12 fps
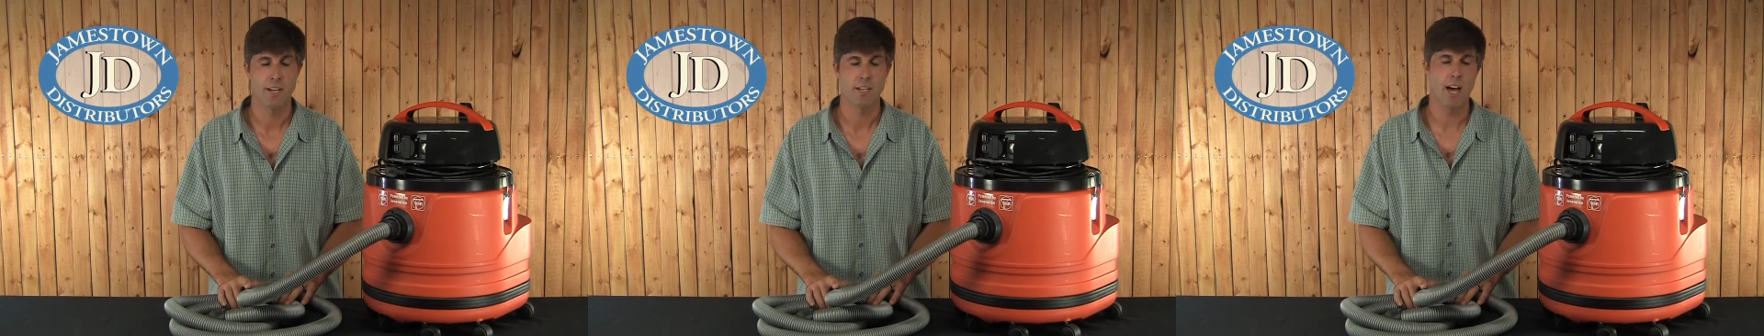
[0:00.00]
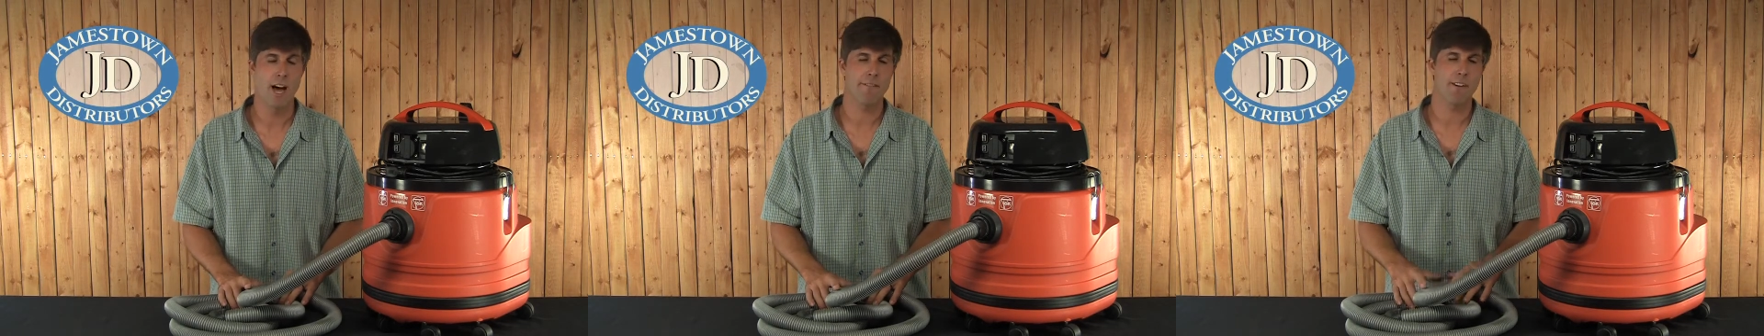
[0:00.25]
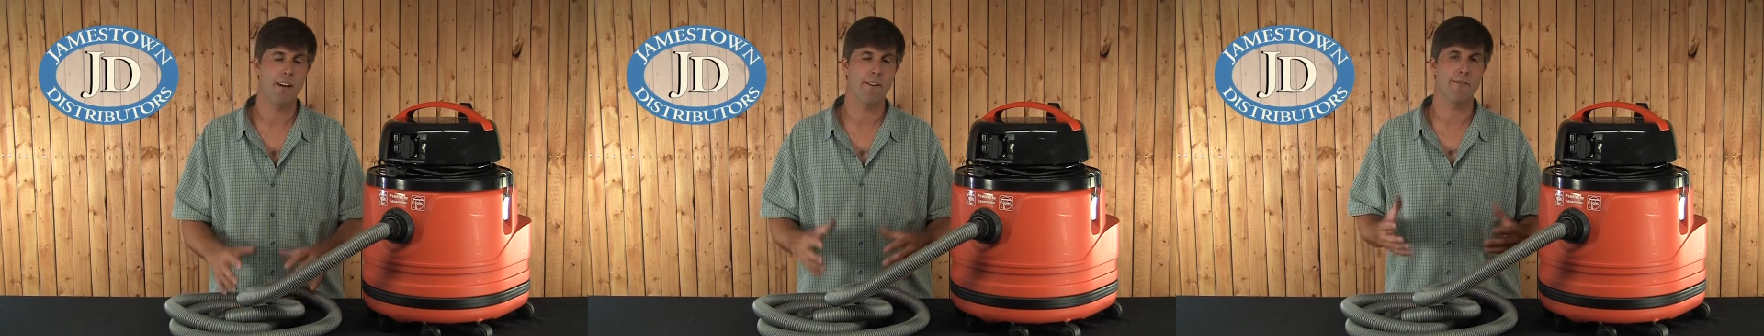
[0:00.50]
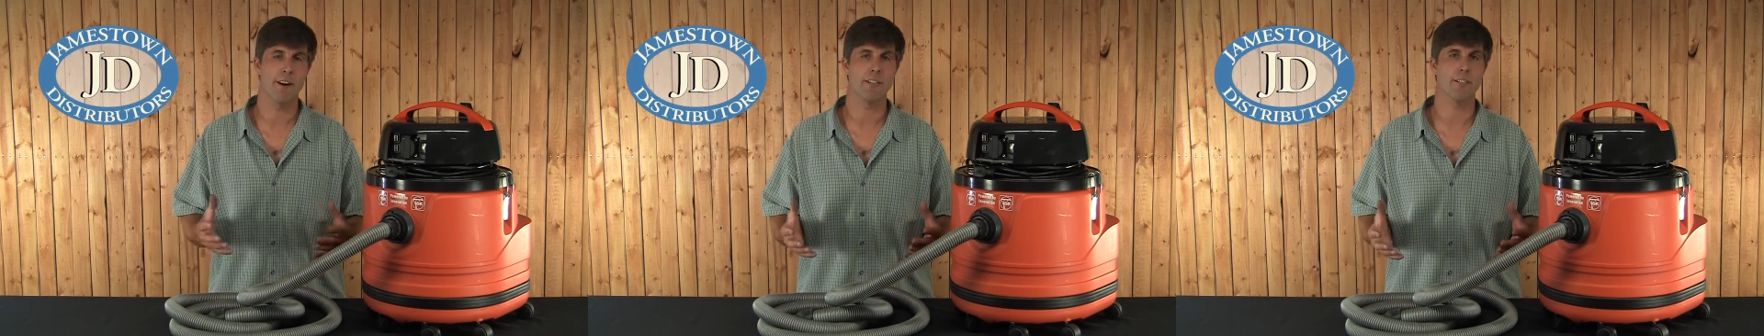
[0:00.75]
Now I've had a
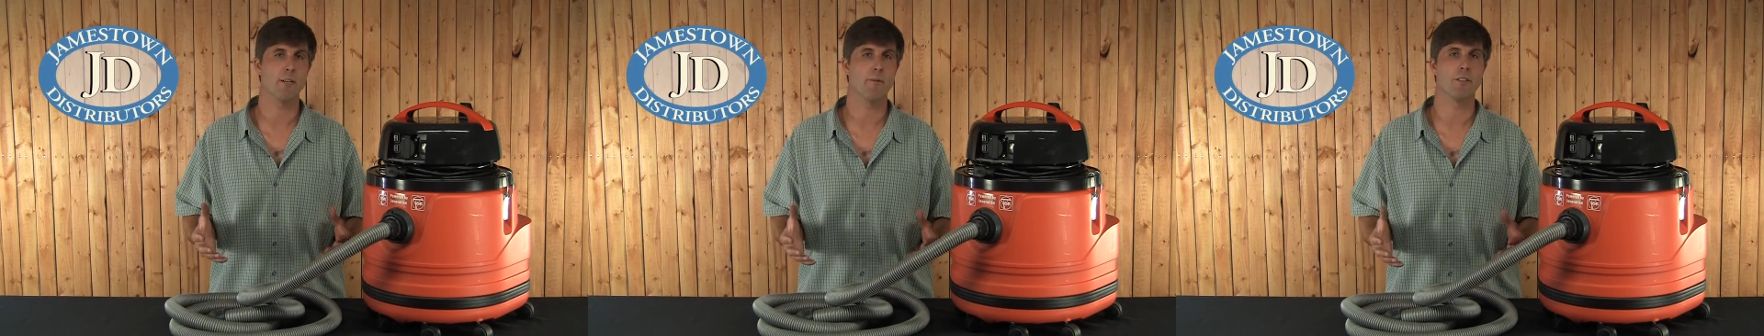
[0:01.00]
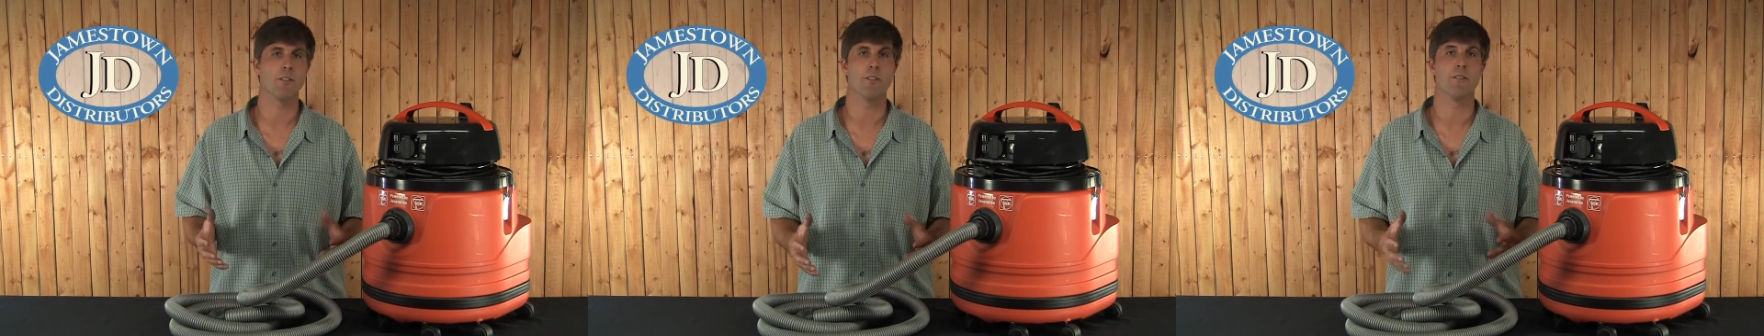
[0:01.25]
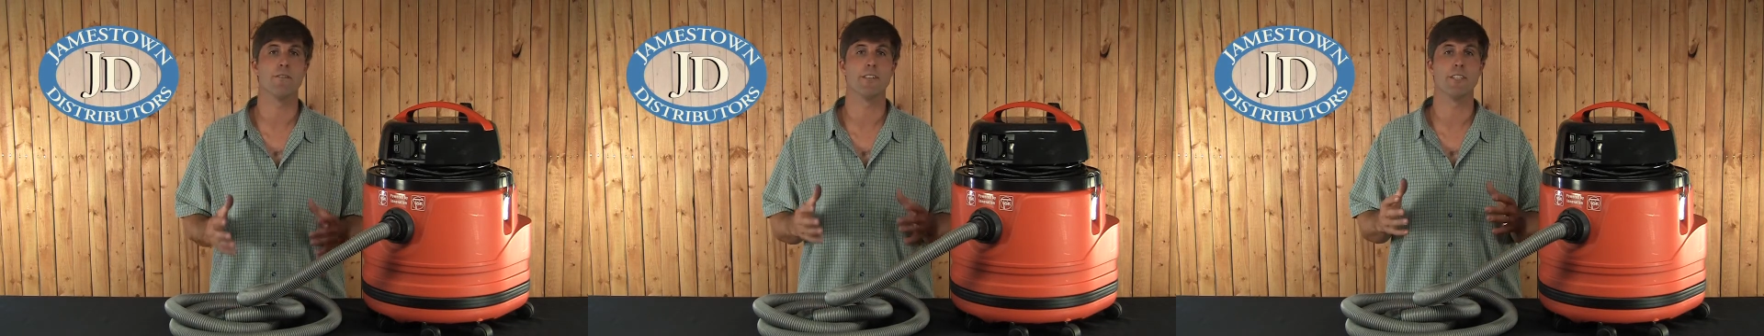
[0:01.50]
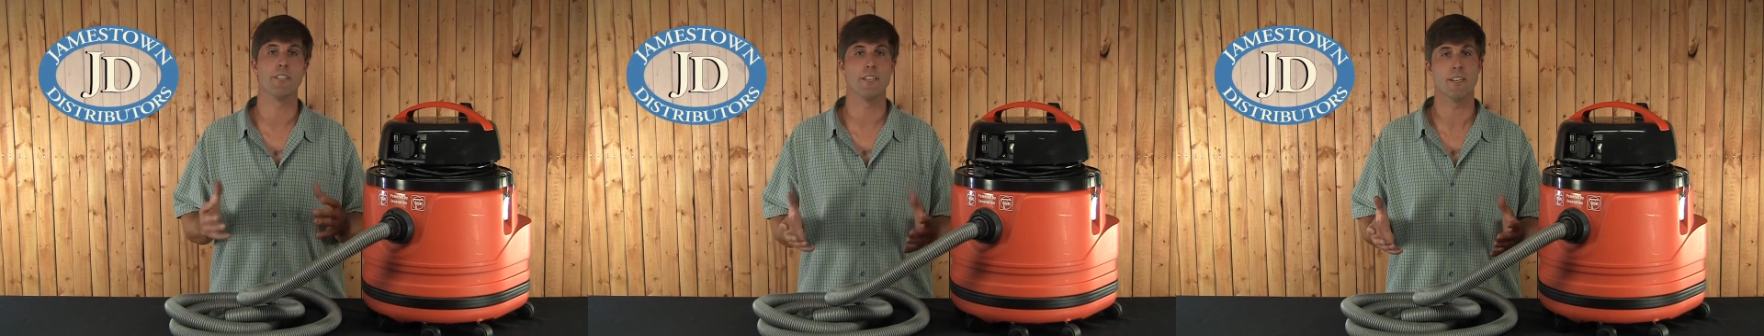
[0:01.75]
Fein Turbo two for
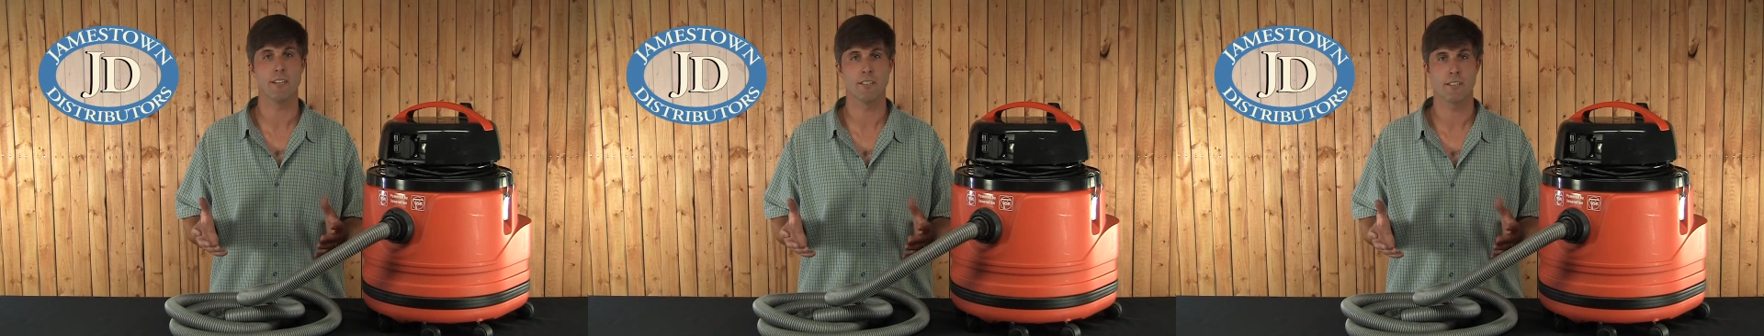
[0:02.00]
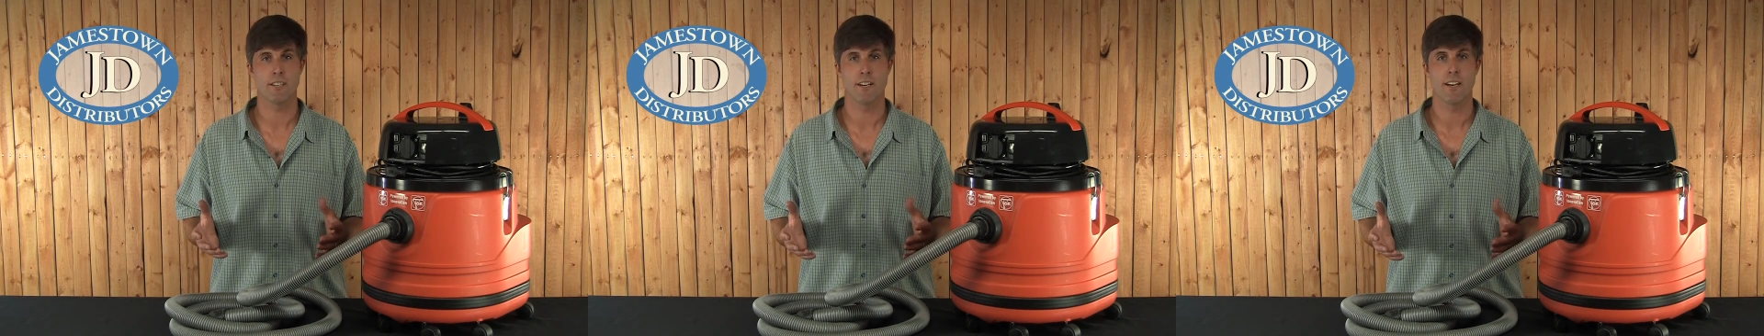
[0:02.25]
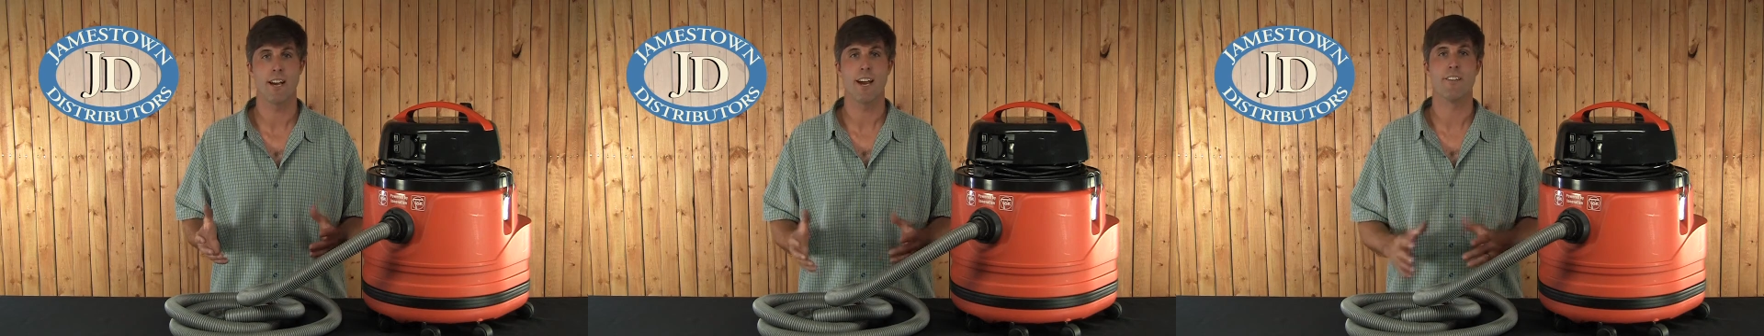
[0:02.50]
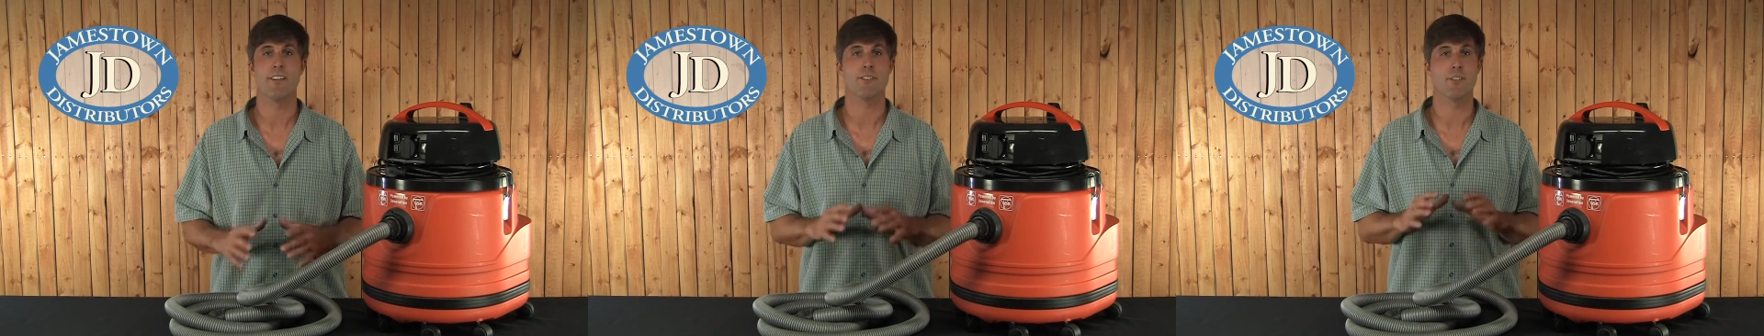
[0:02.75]
years,
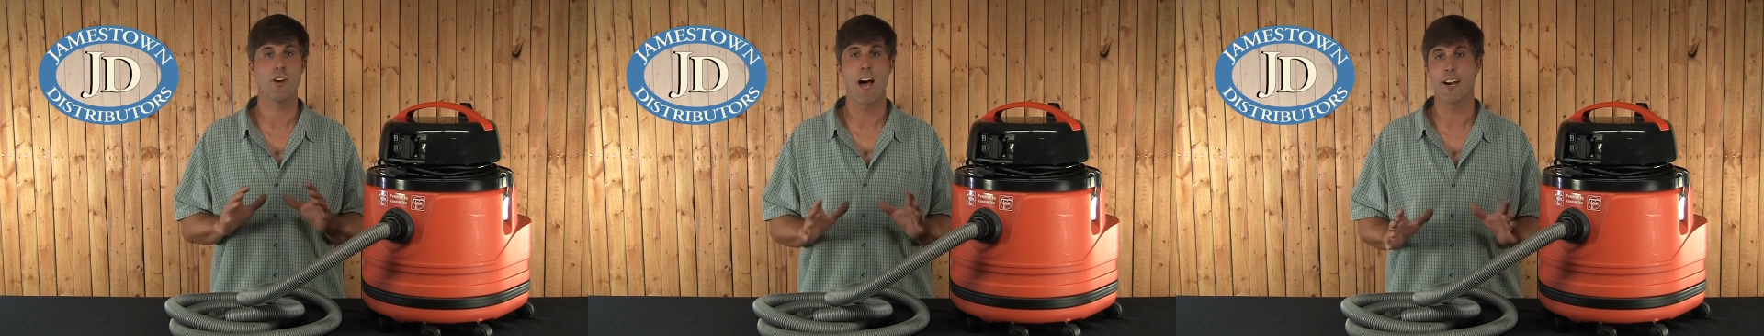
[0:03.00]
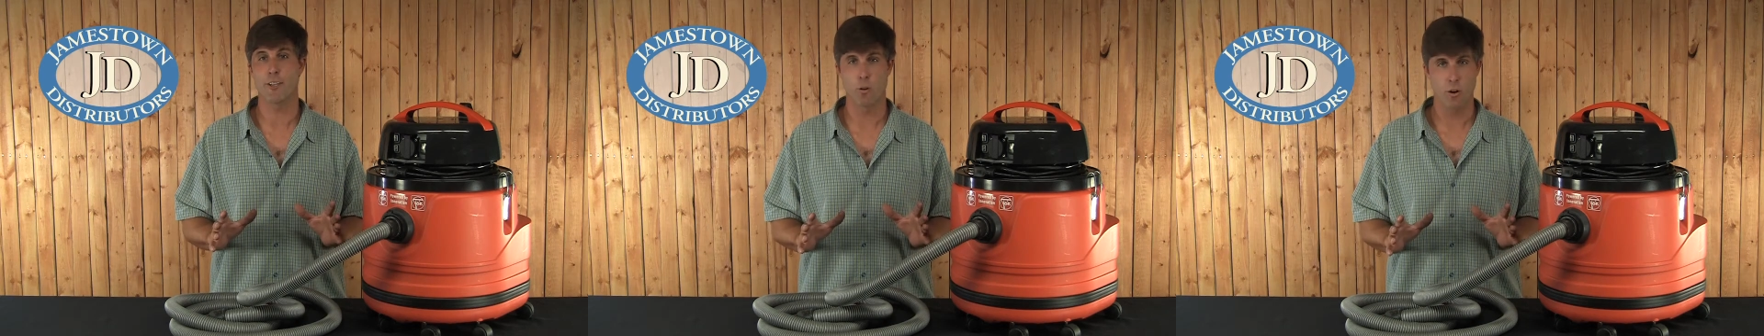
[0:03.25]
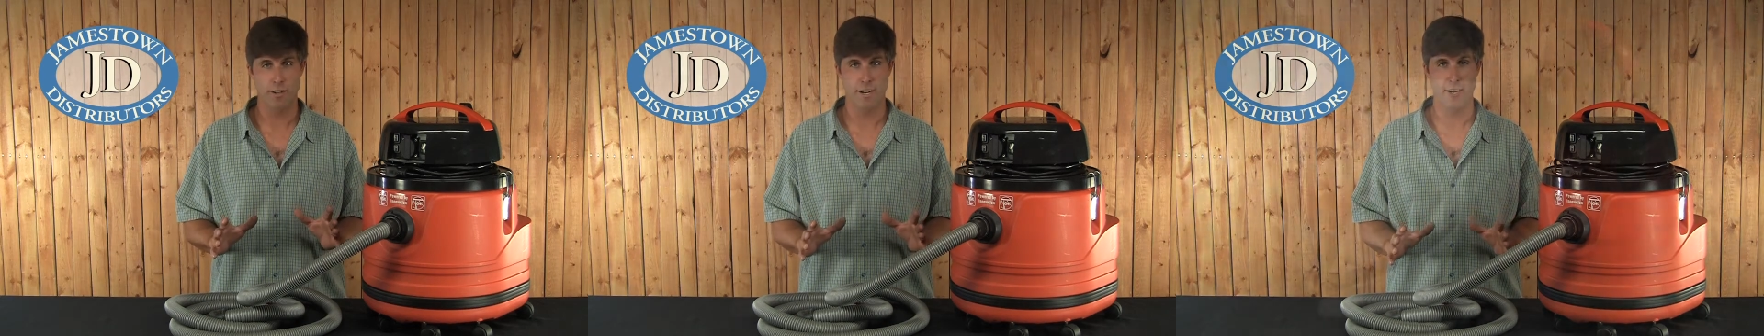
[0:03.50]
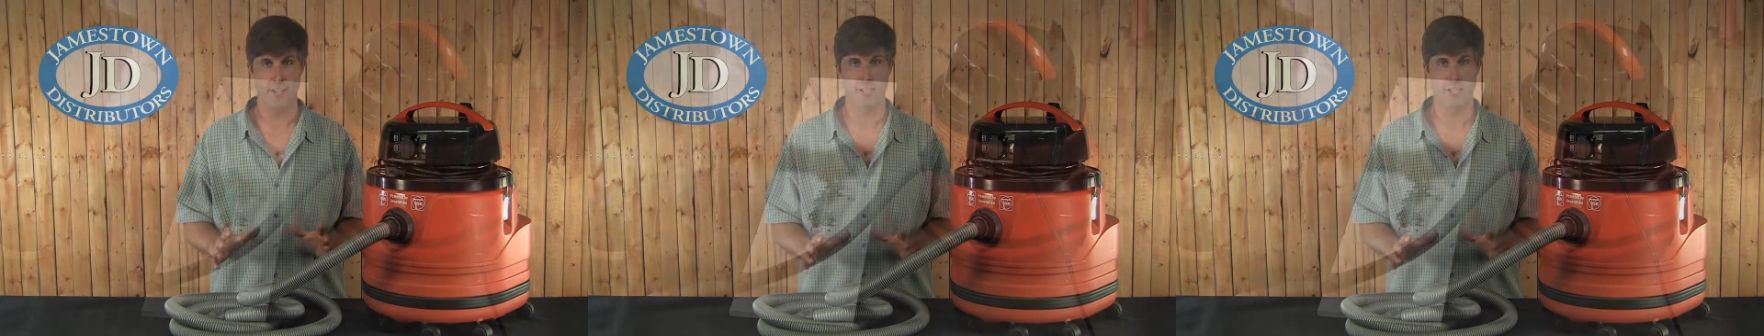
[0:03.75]
and these are not your ordinary